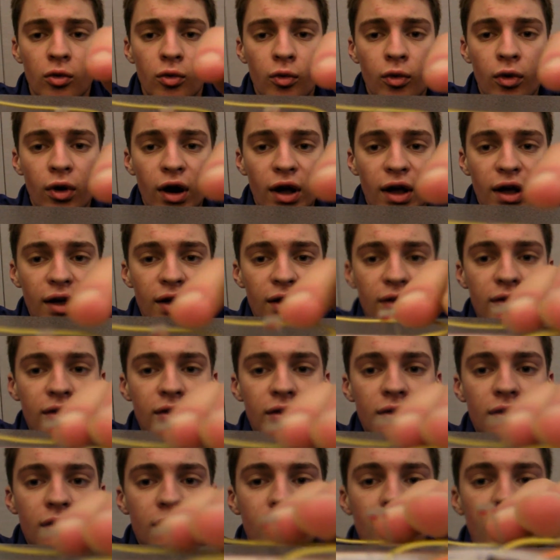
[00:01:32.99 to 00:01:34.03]
right
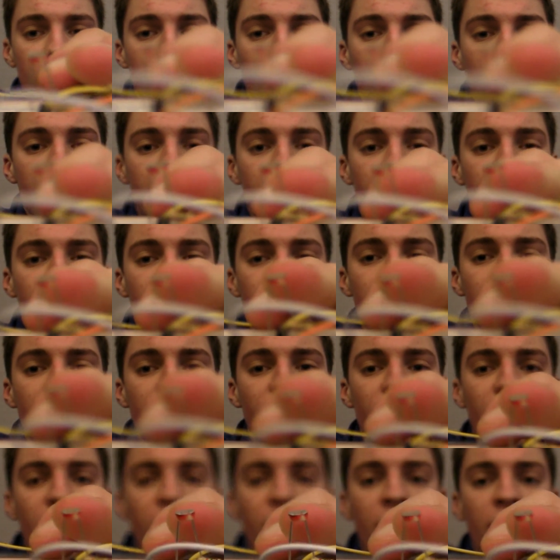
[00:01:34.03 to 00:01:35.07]

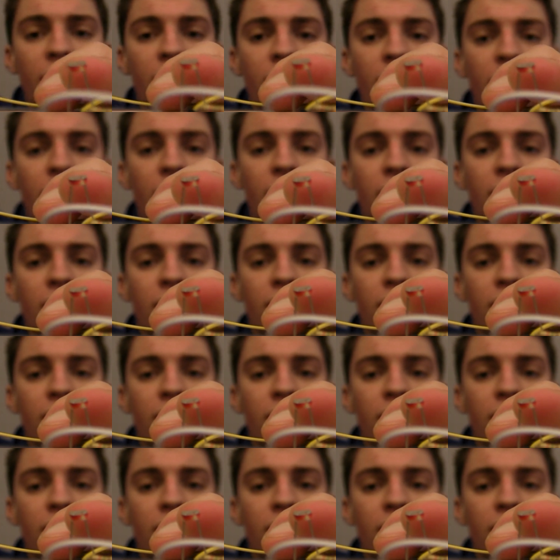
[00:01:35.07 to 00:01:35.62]
there,